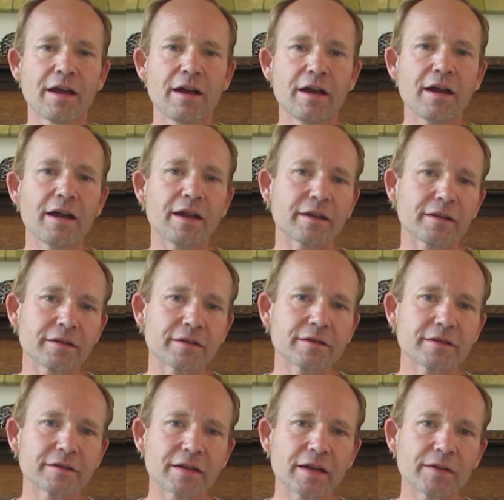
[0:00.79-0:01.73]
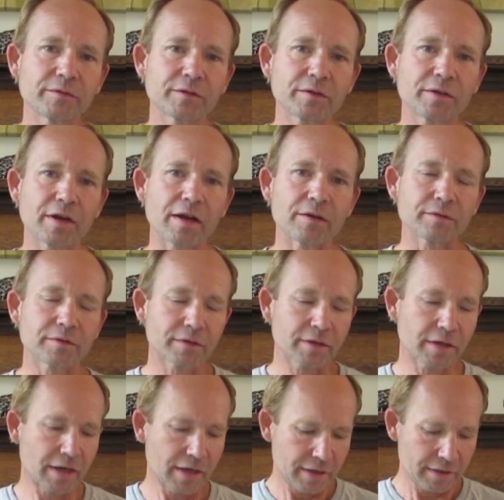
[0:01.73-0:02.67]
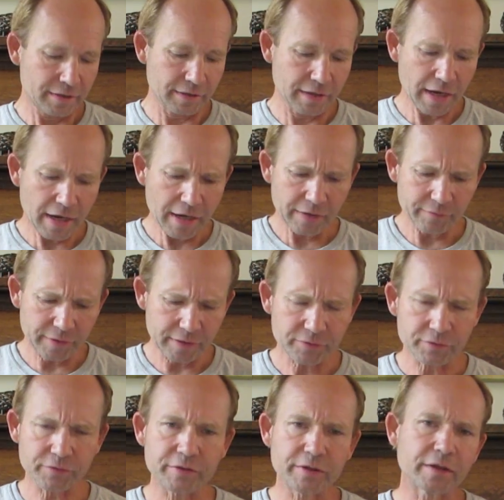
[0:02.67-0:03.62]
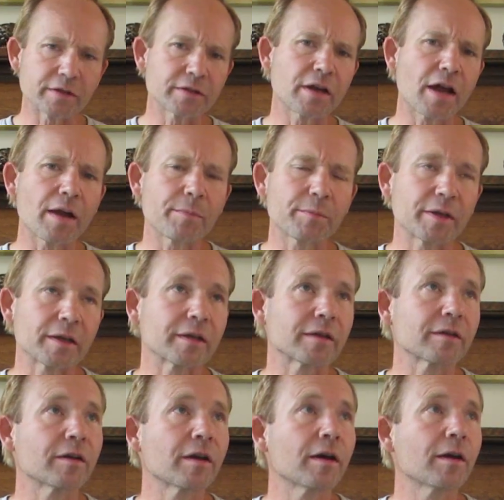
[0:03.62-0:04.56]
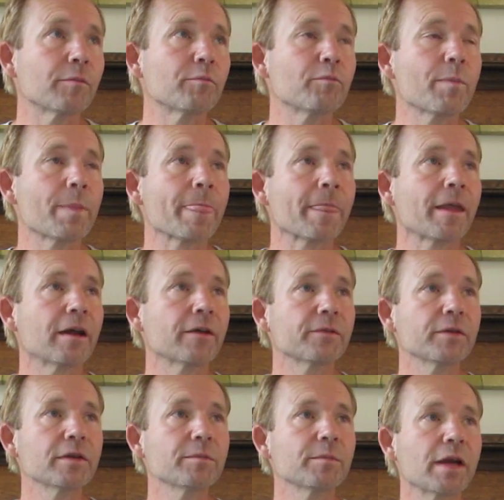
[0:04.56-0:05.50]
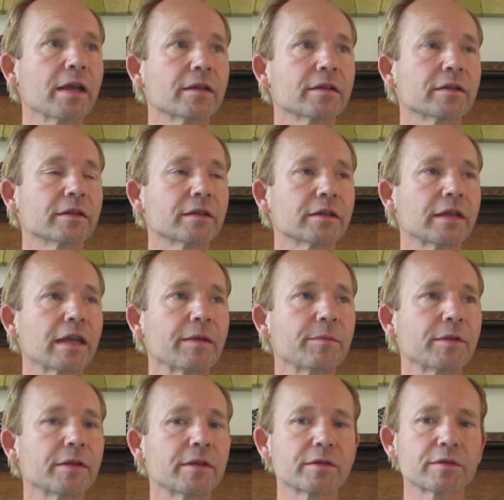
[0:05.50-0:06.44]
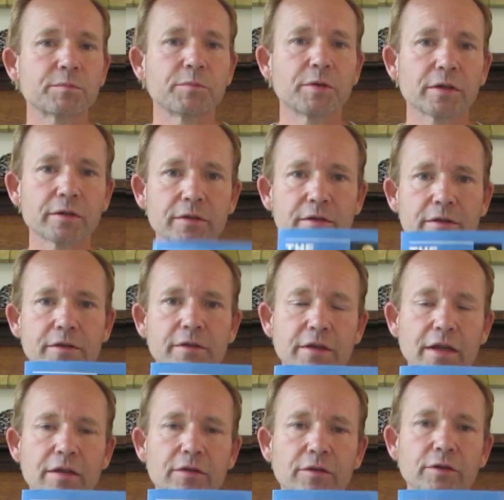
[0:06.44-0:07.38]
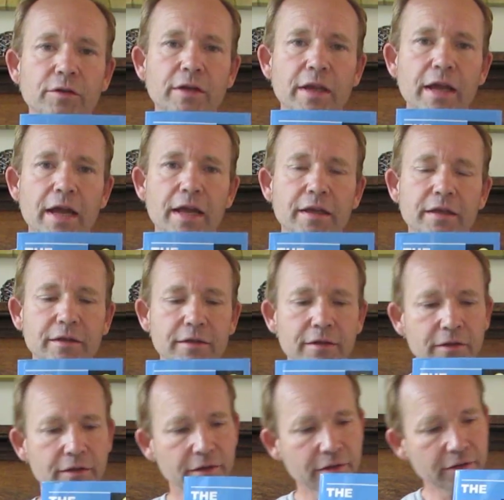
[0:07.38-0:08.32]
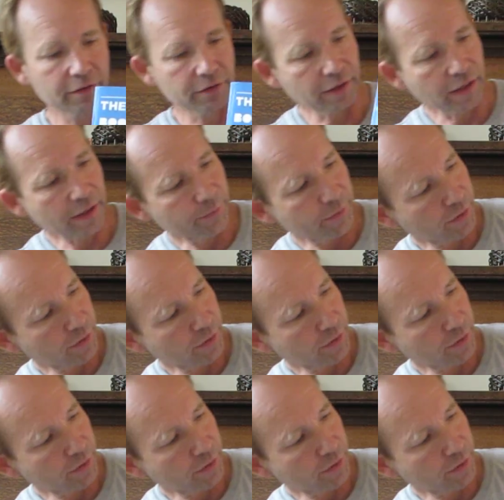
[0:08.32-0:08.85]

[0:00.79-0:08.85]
Hi, this is Kevin Kraut. Today I have an interesting topic. A friend of mine gave me this book to take a look at. The name of